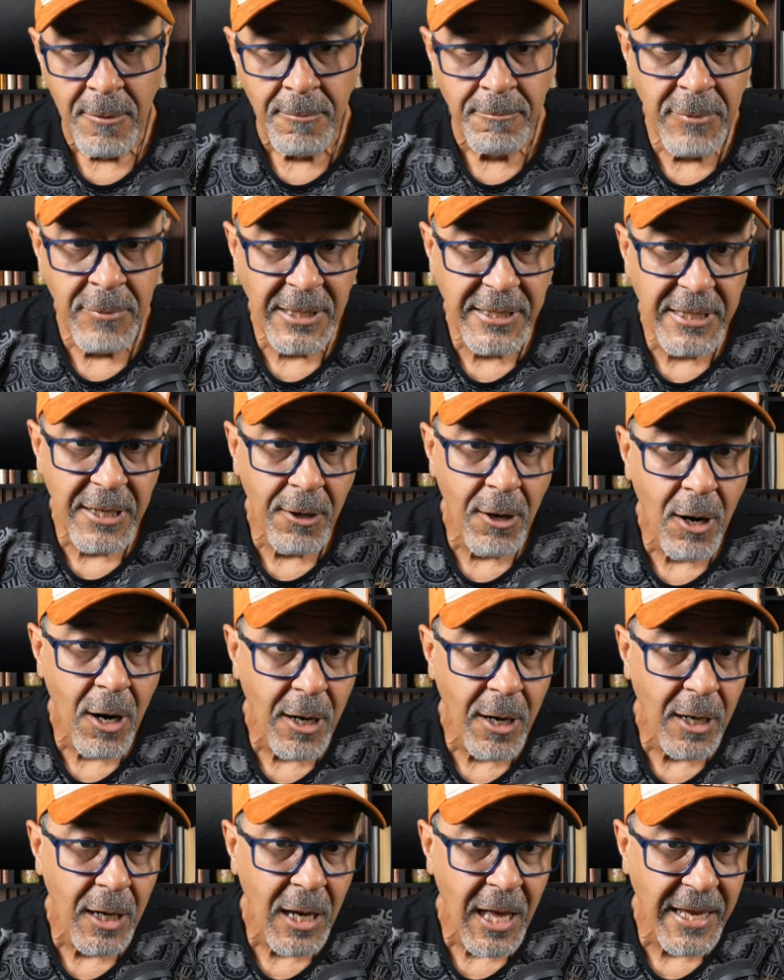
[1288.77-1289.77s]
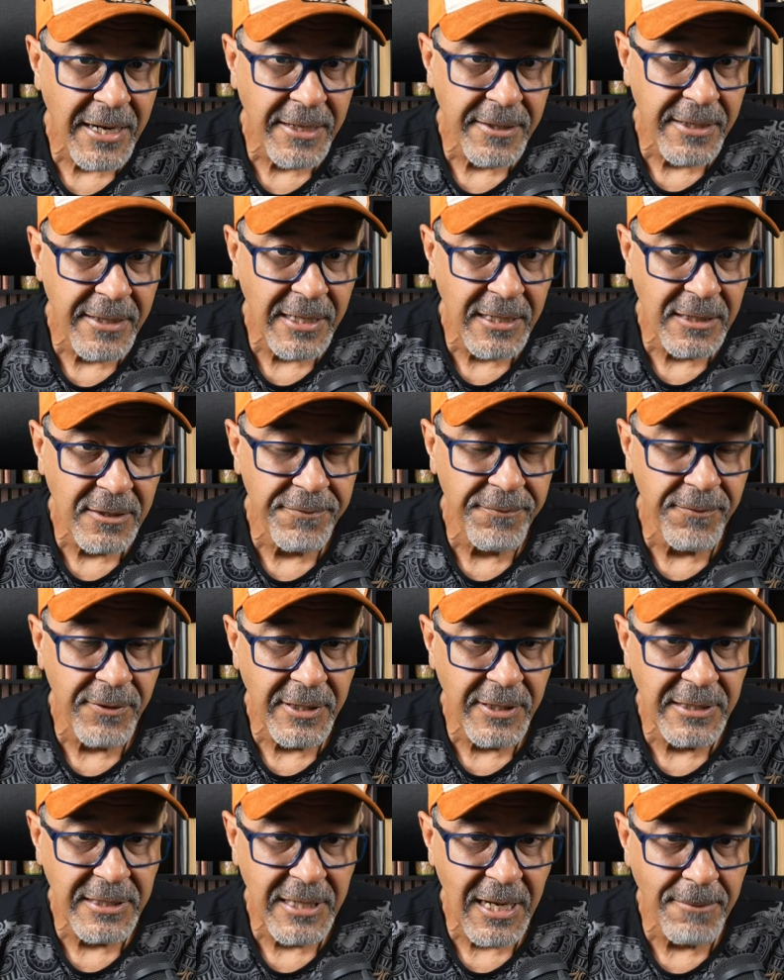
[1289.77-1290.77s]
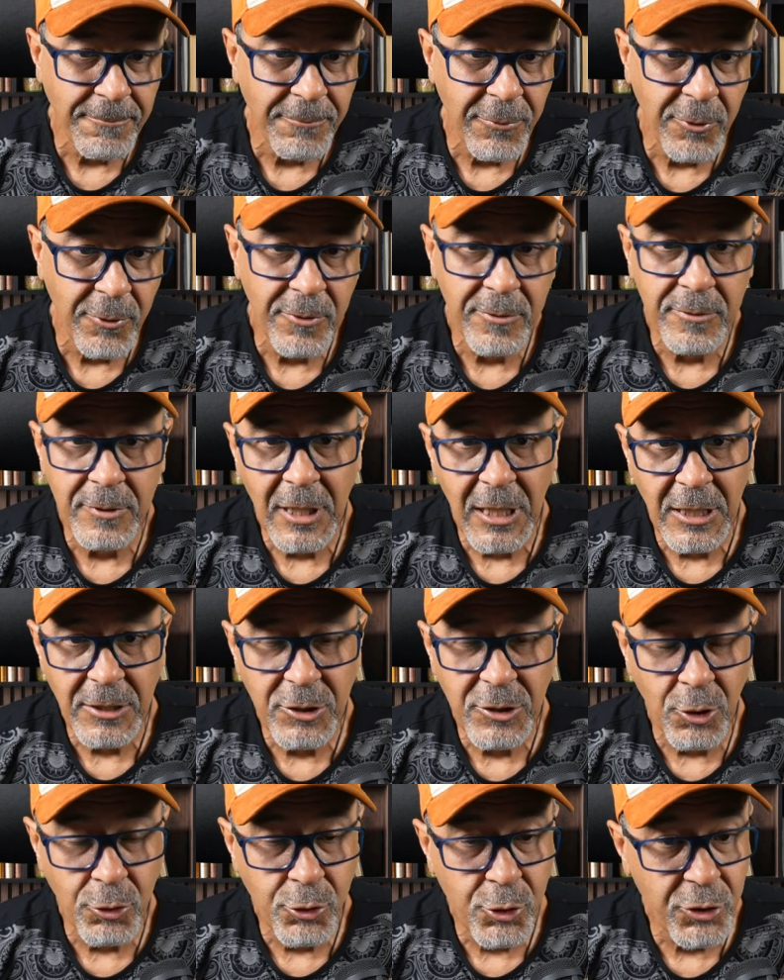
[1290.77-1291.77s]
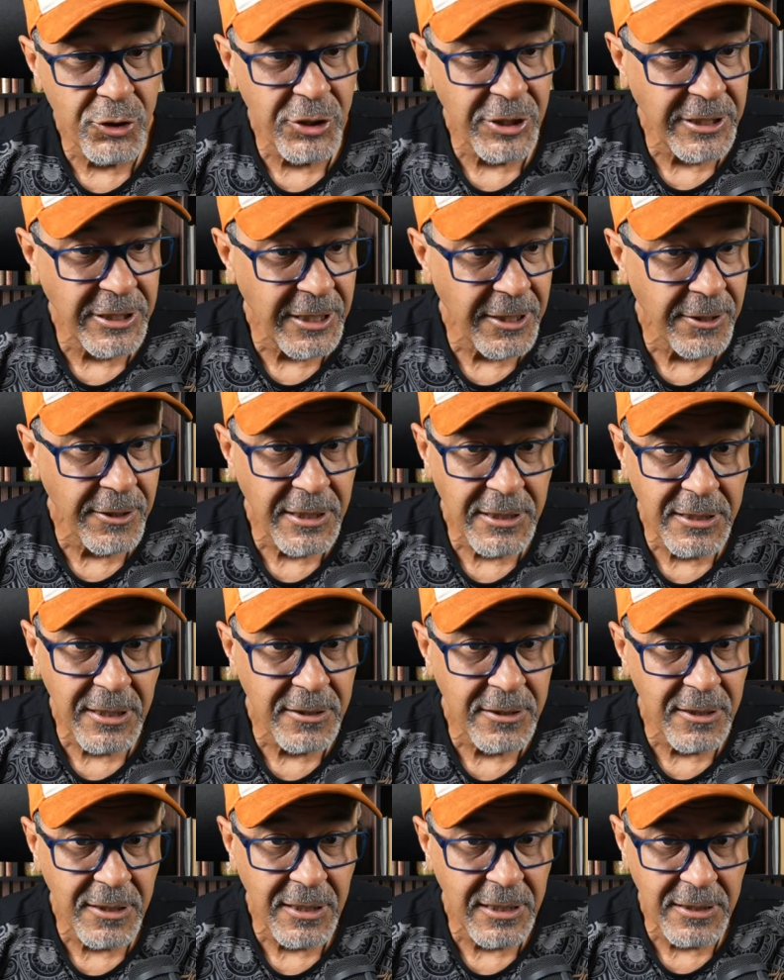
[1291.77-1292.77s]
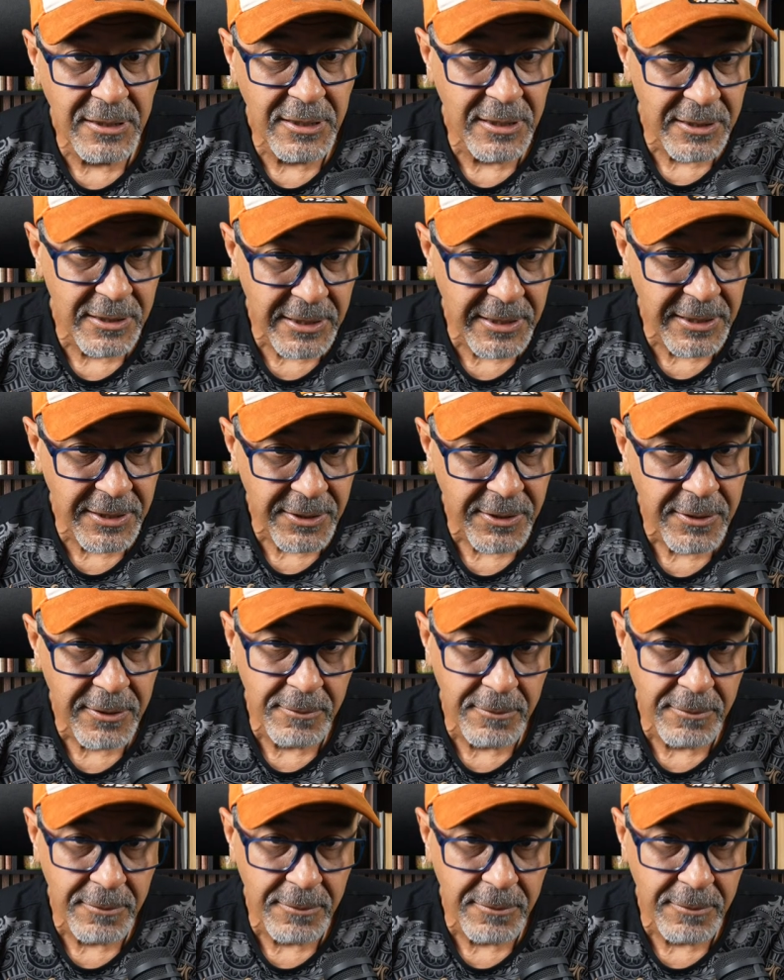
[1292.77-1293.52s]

But there are a lot of things. For example, Social Security doesn't exist here.